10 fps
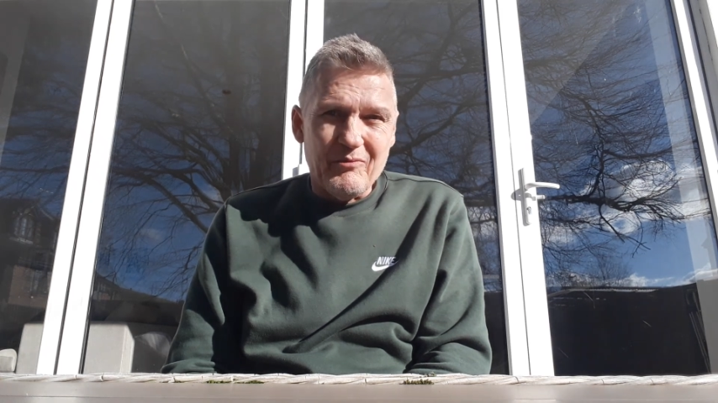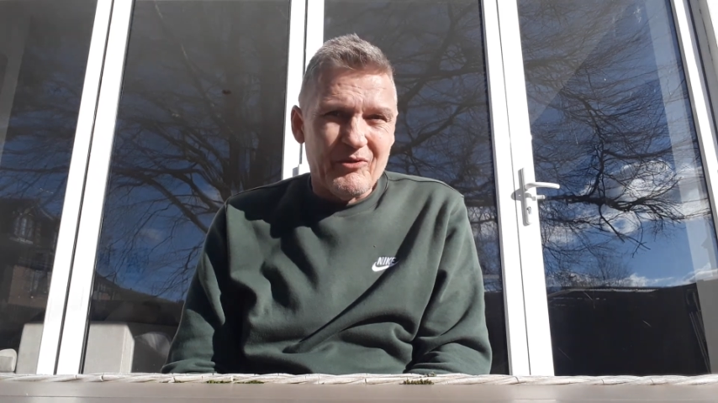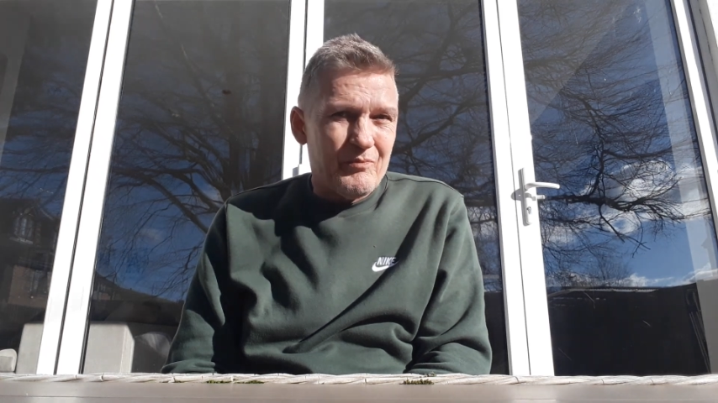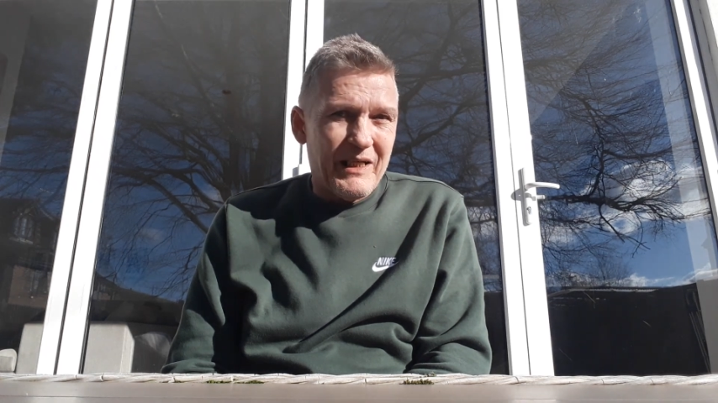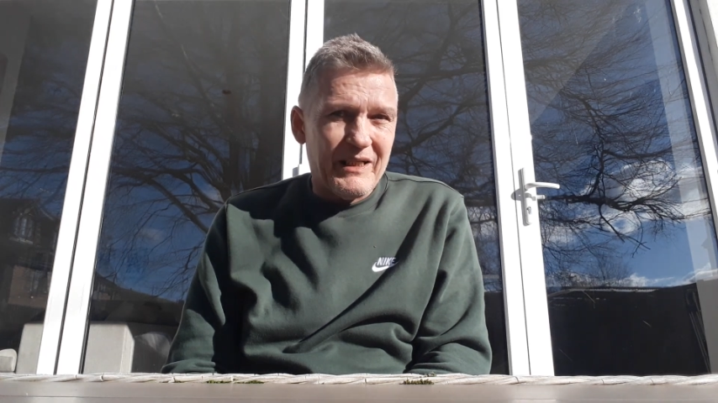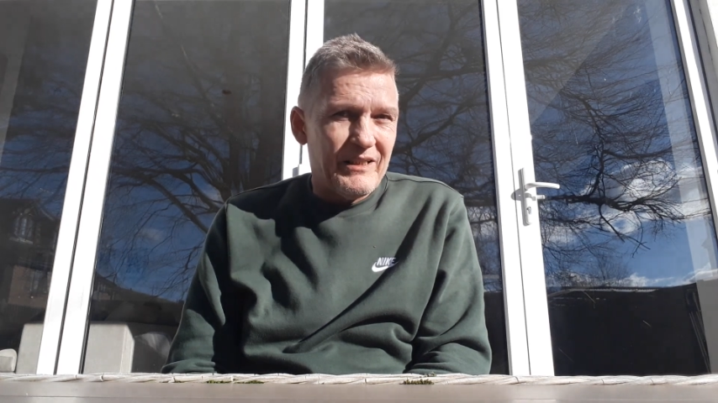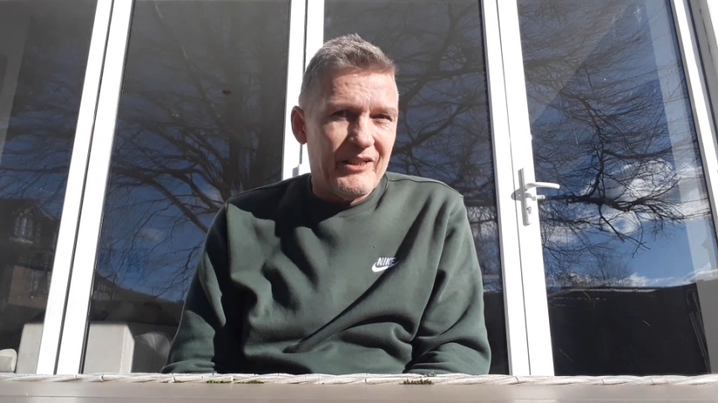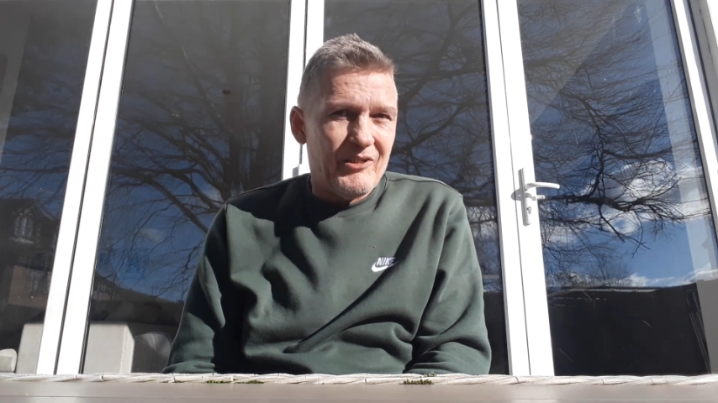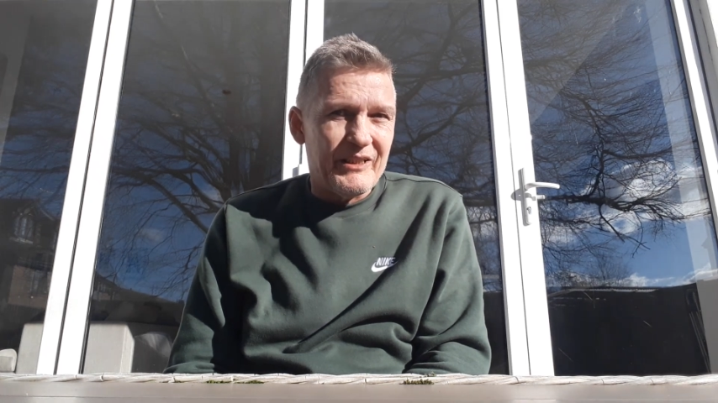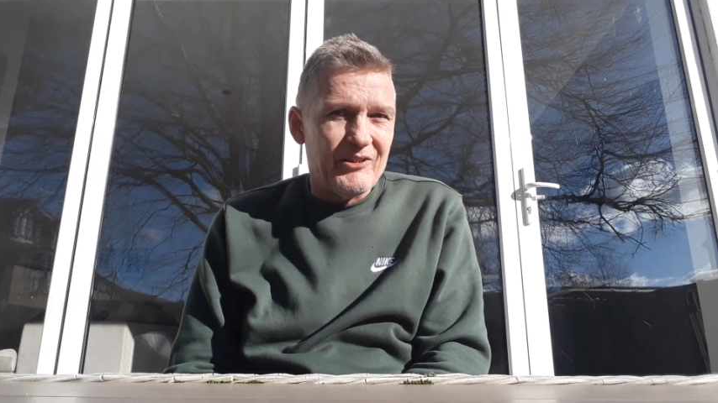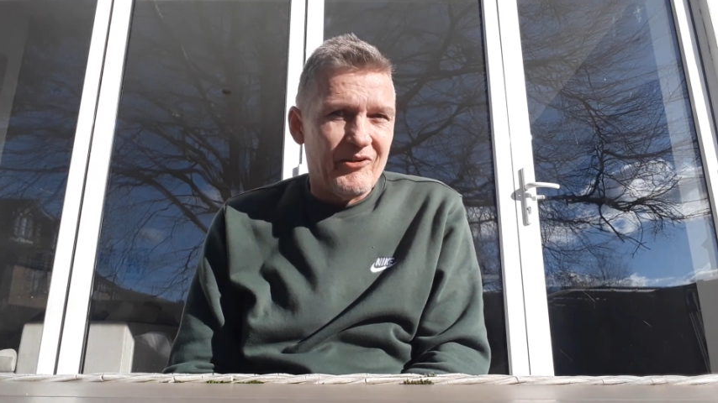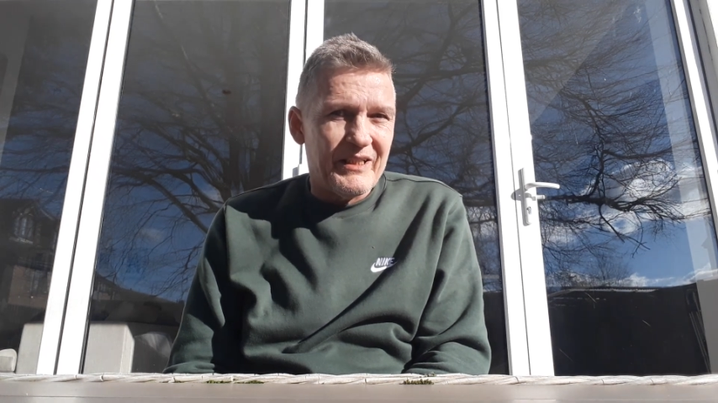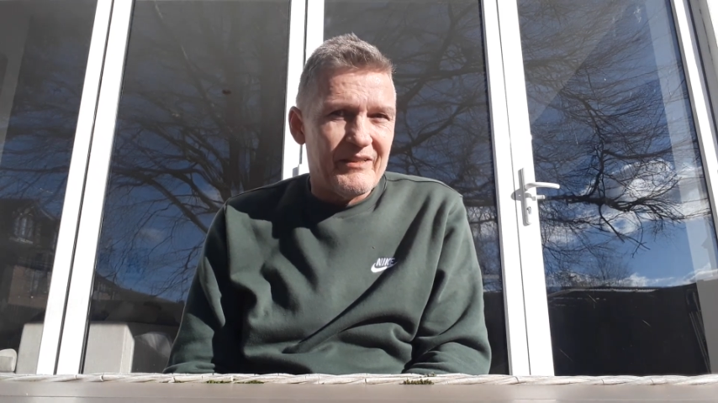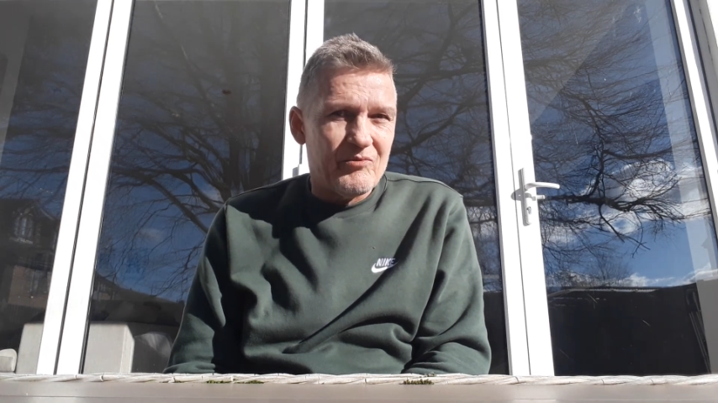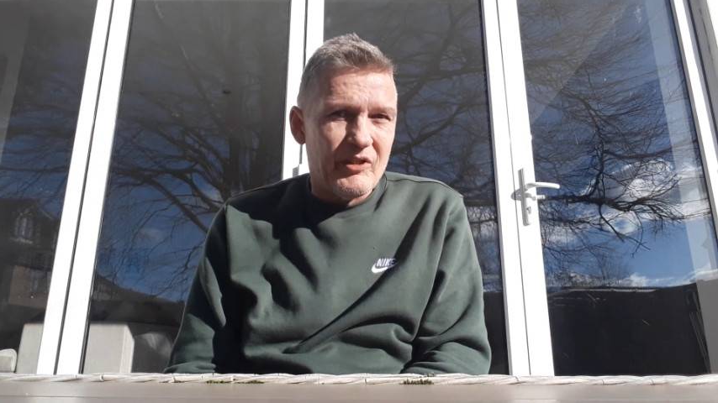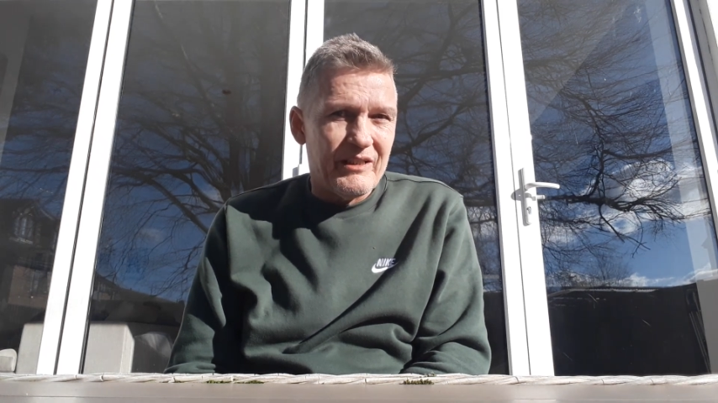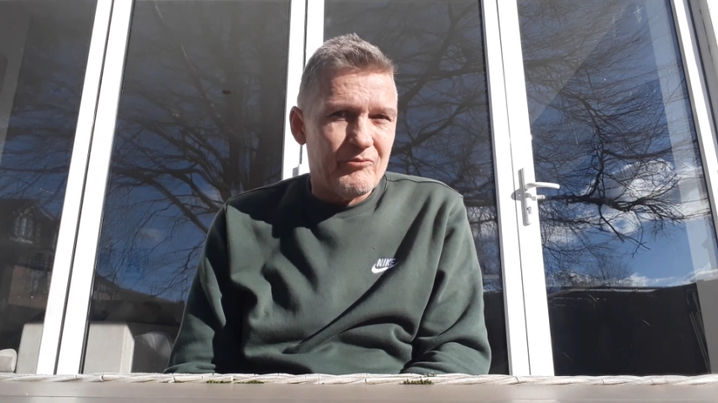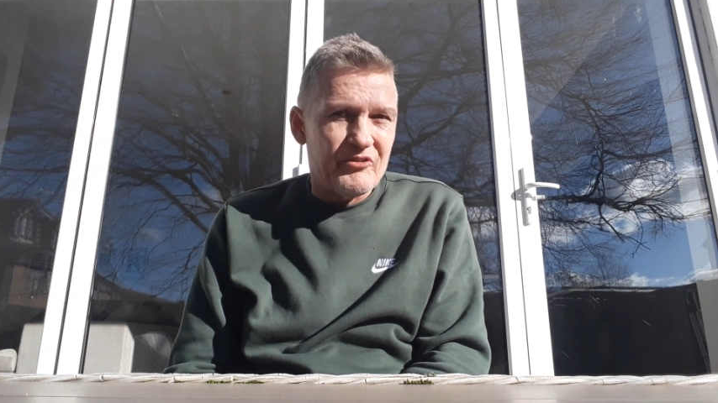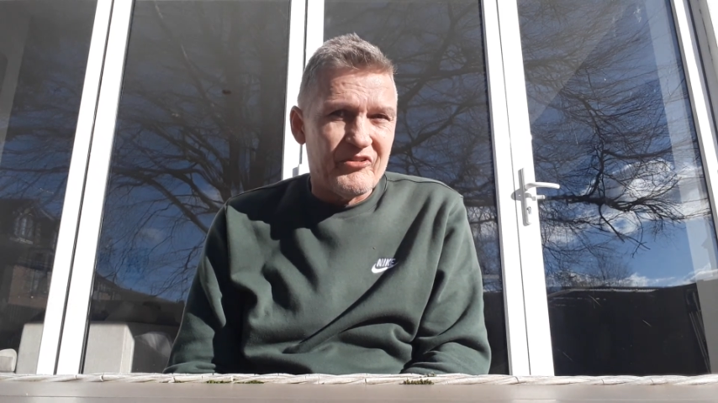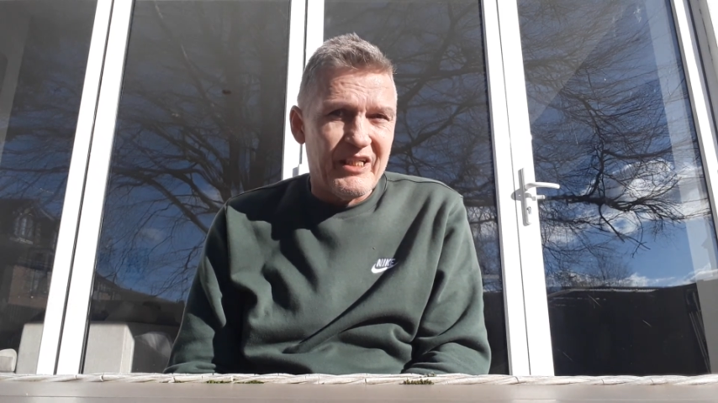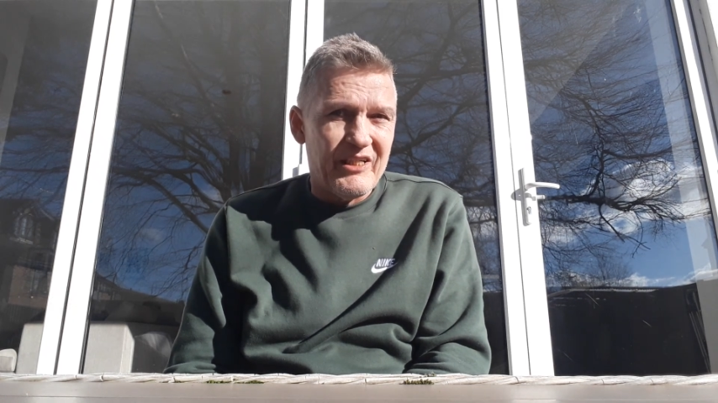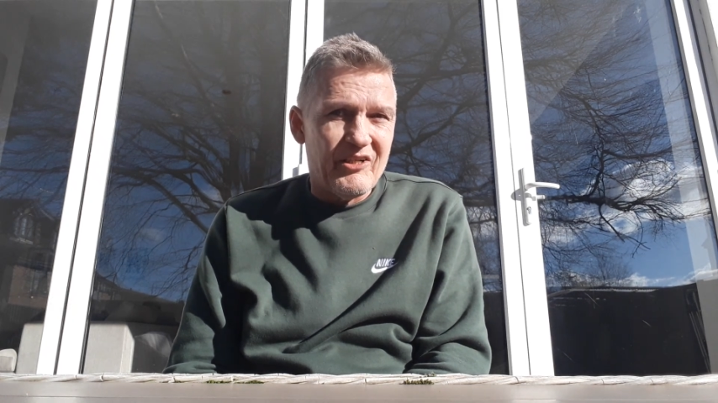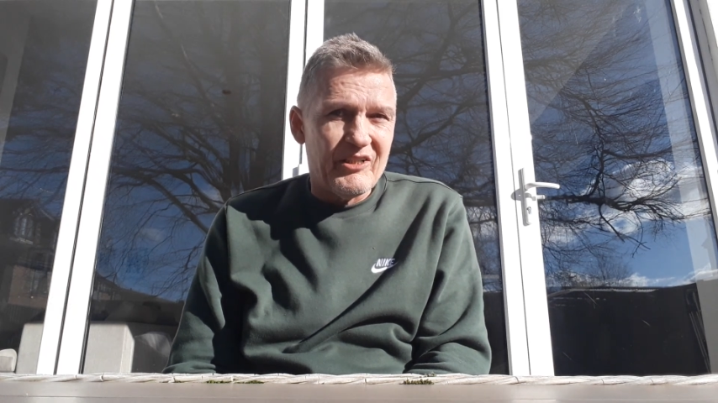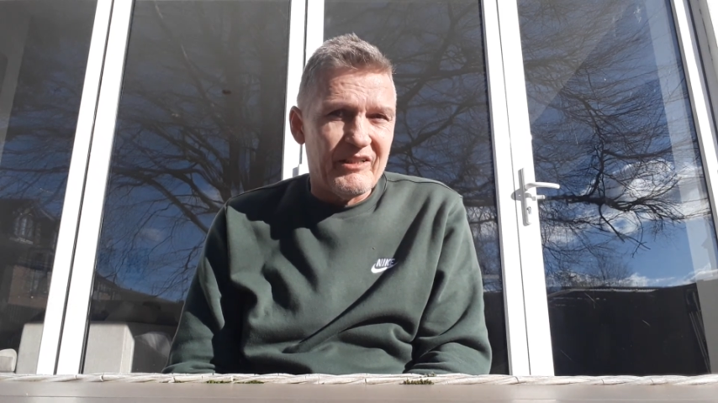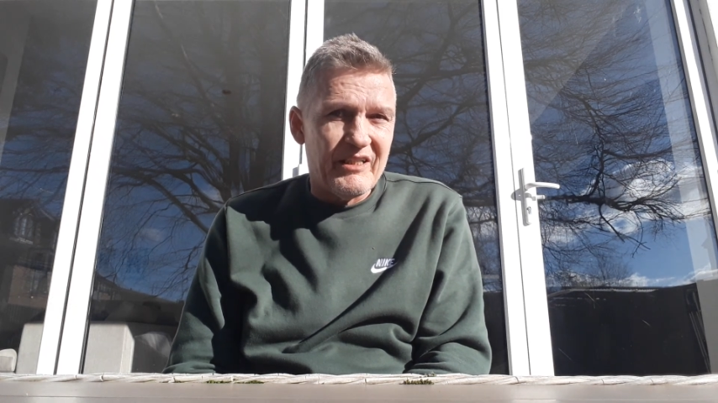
was back in the early 90s when it was tea urn,